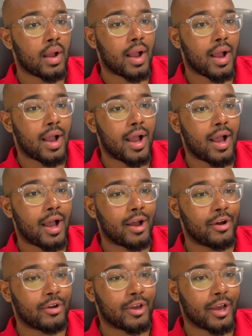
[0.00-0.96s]

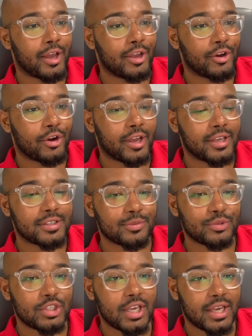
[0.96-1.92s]
Ah, okay. You gonna get
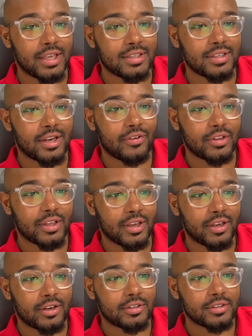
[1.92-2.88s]
some chickens and
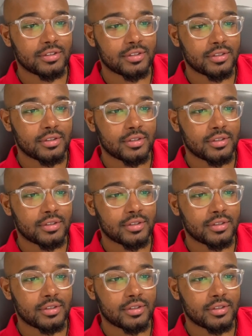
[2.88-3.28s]
everything else?